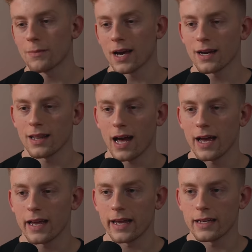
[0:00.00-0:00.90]
I'm not gonna
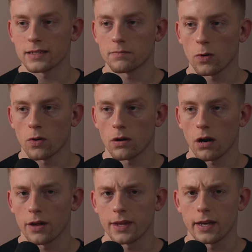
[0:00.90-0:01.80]
lie is more
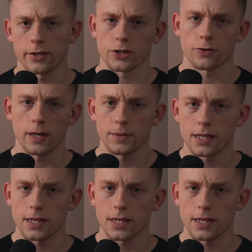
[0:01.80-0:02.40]
on the extreme